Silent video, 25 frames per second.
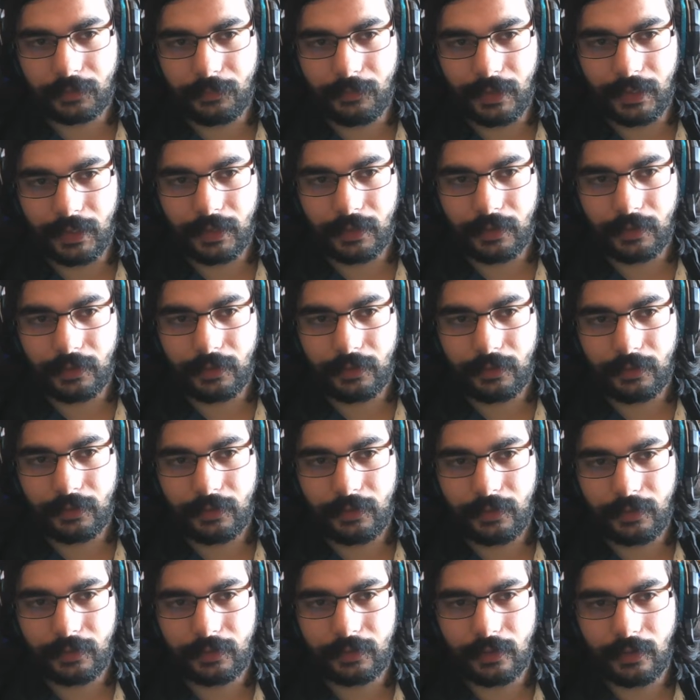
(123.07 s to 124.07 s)
man. Uh,
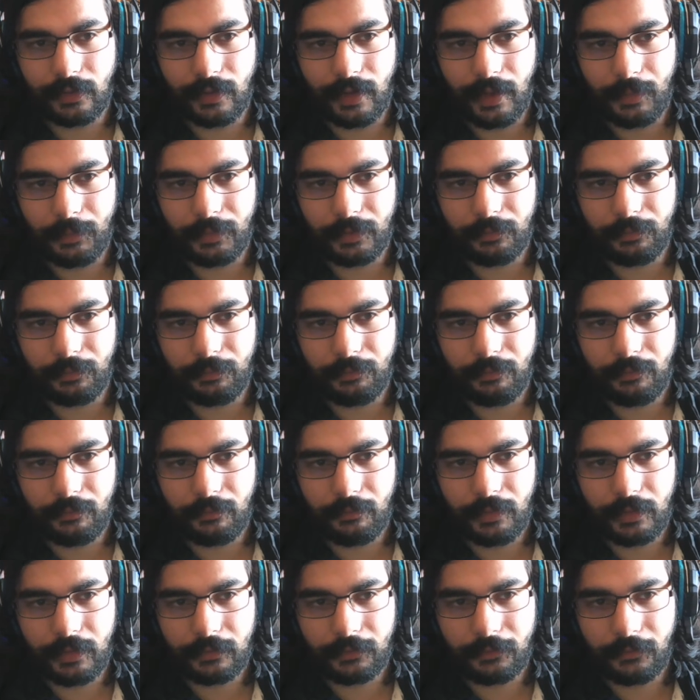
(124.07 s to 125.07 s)
this all happened
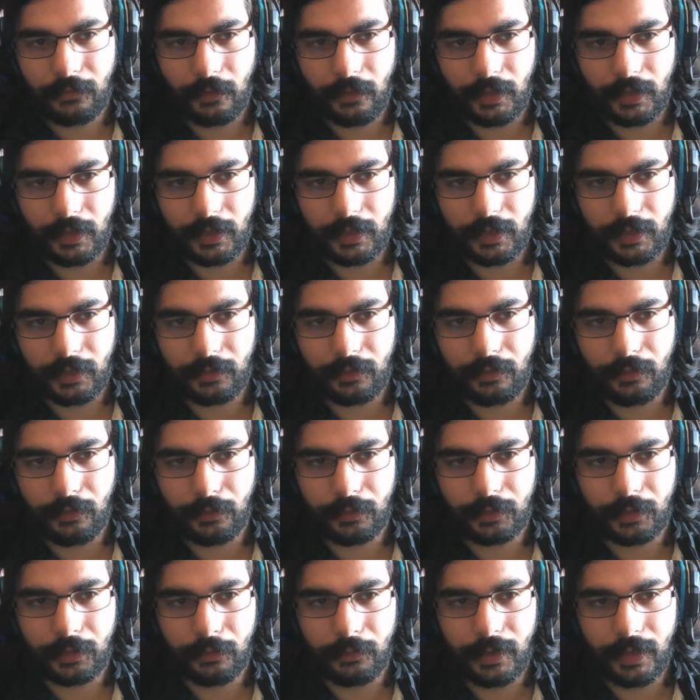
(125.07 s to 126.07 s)
before he
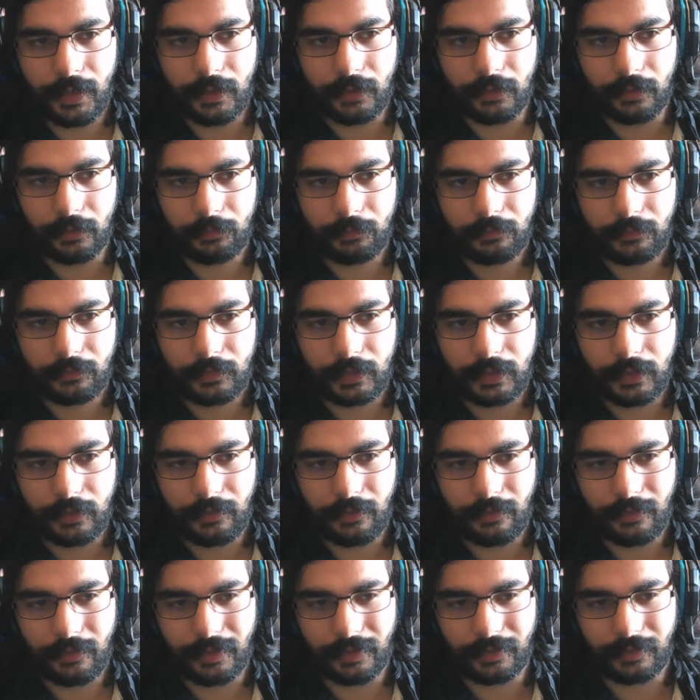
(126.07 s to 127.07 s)
took you in.
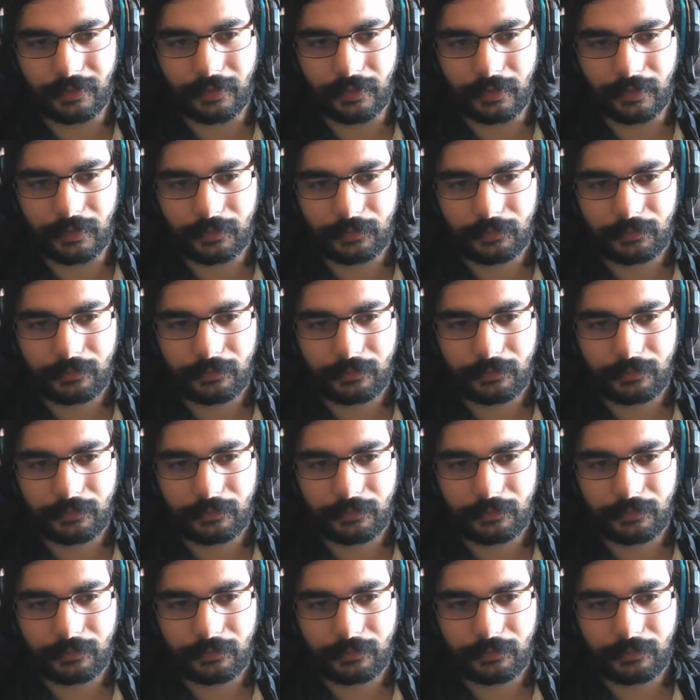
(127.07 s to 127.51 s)
Interesting.